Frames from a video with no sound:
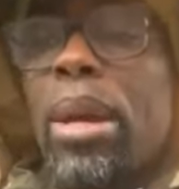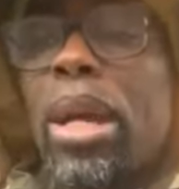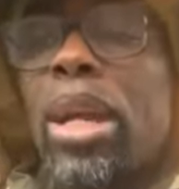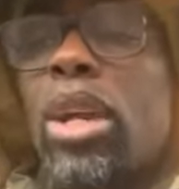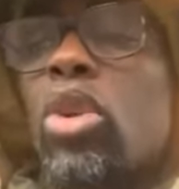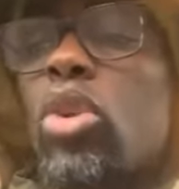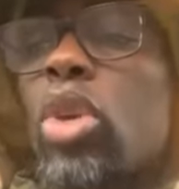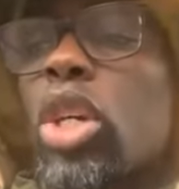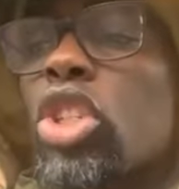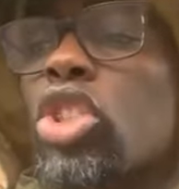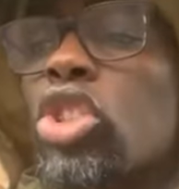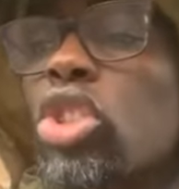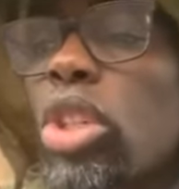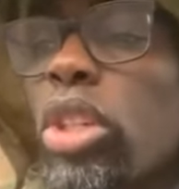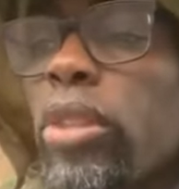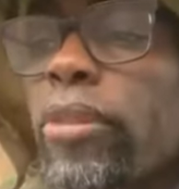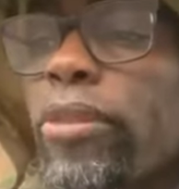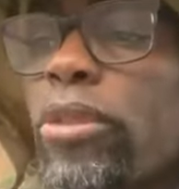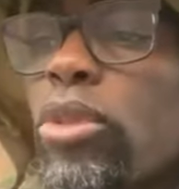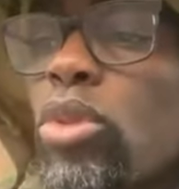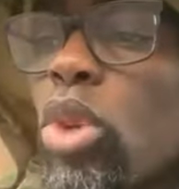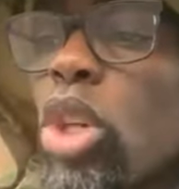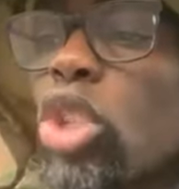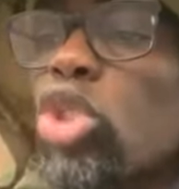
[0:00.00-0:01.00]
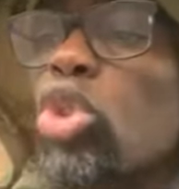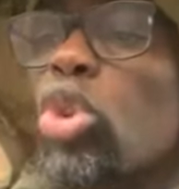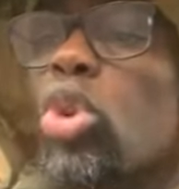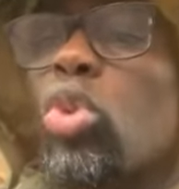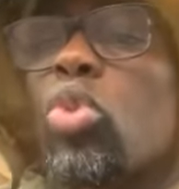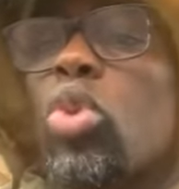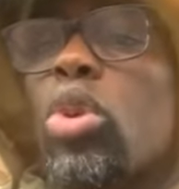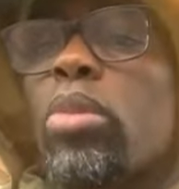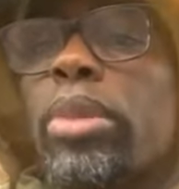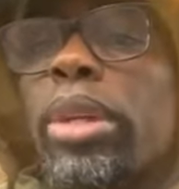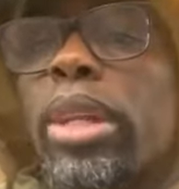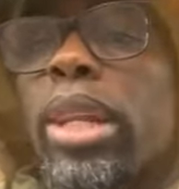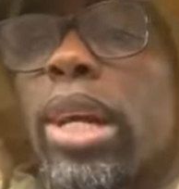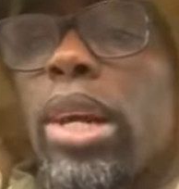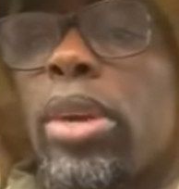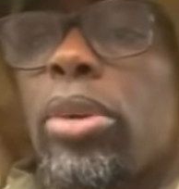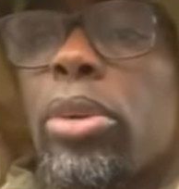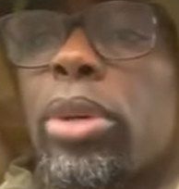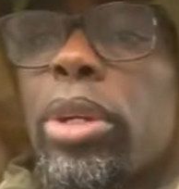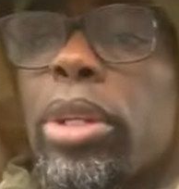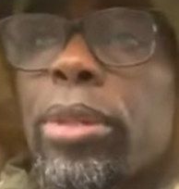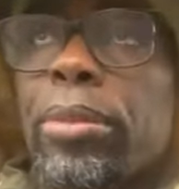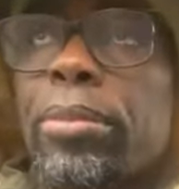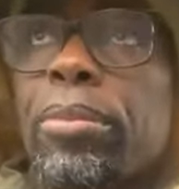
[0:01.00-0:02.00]
My question for Otun
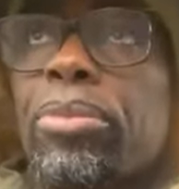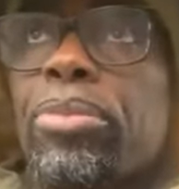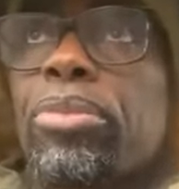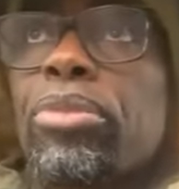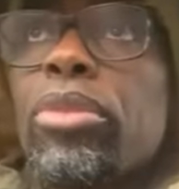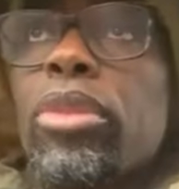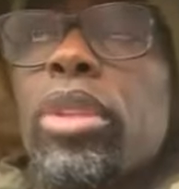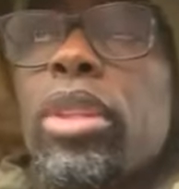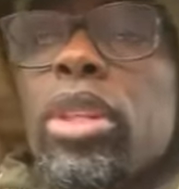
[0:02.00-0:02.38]
Womila Roy,